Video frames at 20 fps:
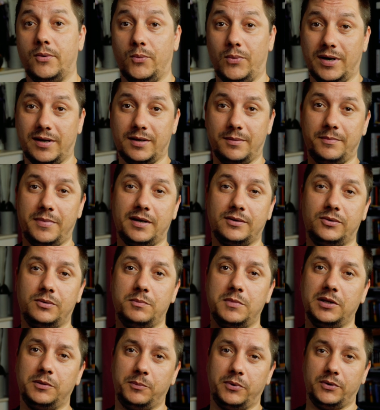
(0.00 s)
Welcome back to
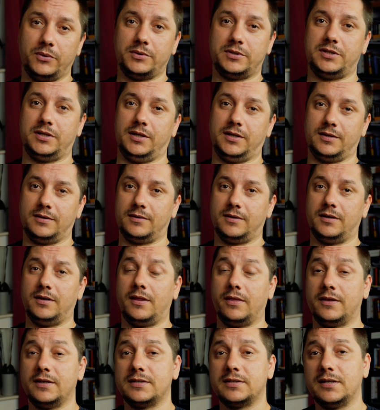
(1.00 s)
Meet PUG.
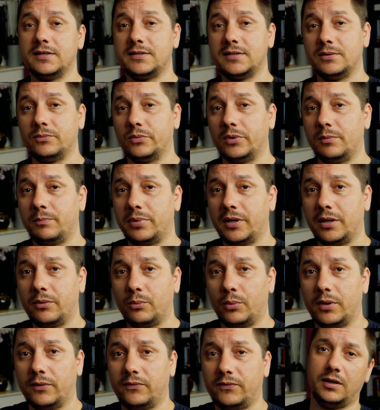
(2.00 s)
In this lesson we'll play
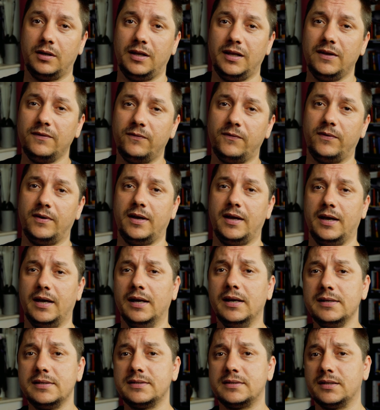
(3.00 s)
with if,
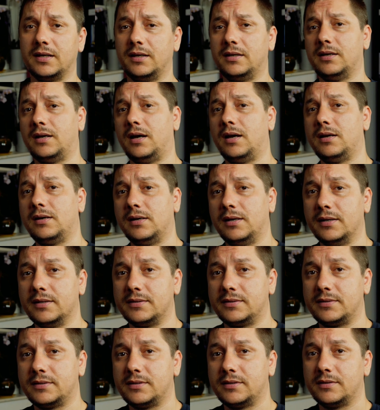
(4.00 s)
else and
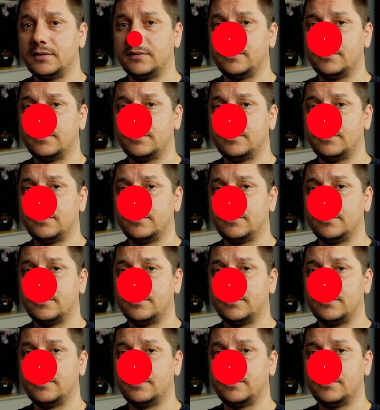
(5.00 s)
unless.